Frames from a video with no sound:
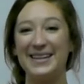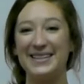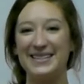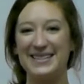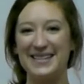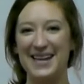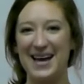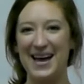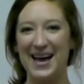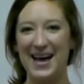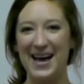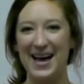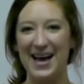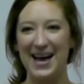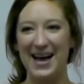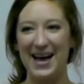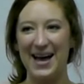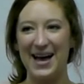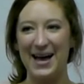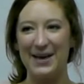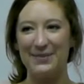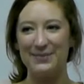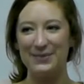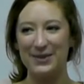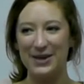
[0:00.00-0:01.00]

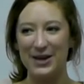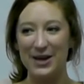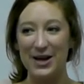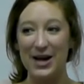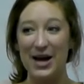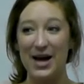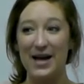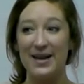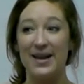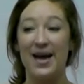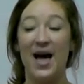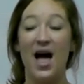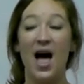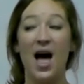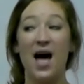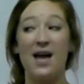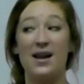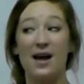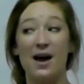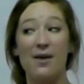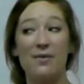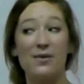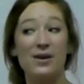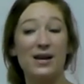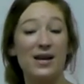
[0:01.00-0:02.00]
time. Good. And
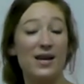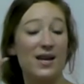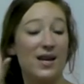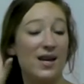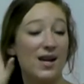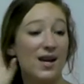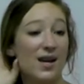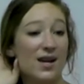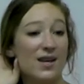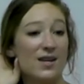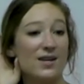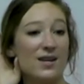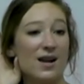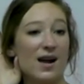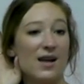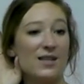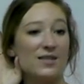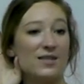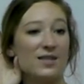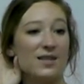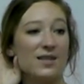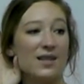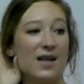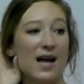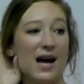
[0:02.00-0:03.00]
I want to hear you
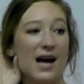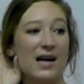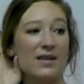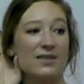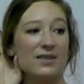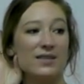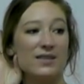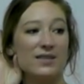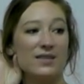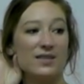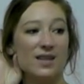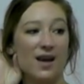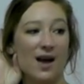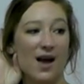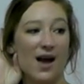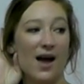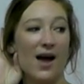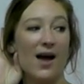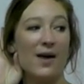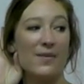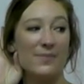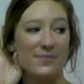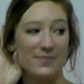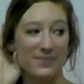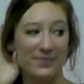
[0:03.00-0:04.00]
nice and loud this
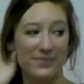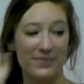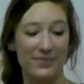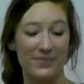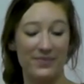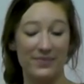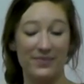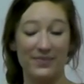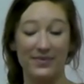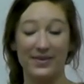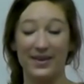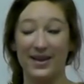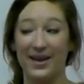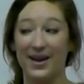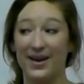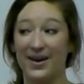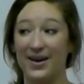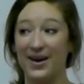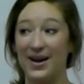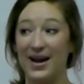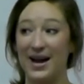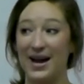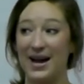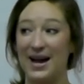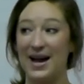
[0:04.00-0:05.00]
time. All
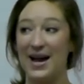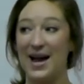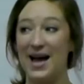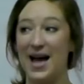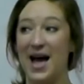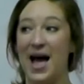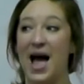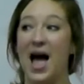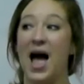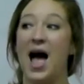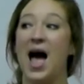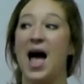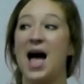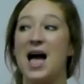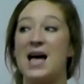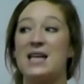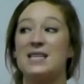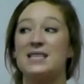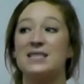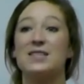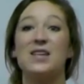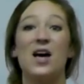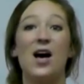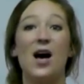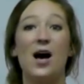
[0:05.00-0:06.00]
right.
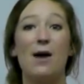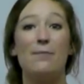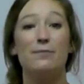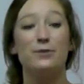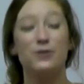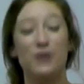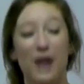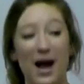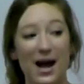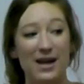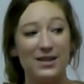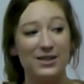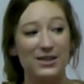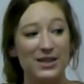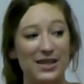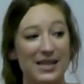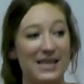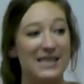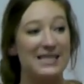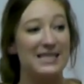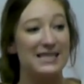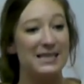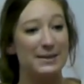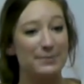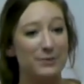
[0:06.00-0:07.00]

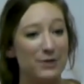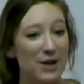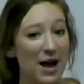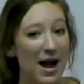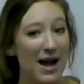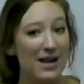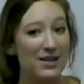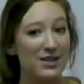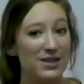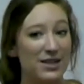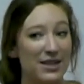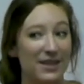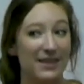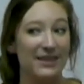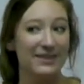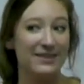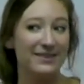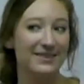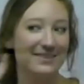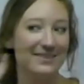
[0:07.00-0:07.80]
Subtraction. Subtraction.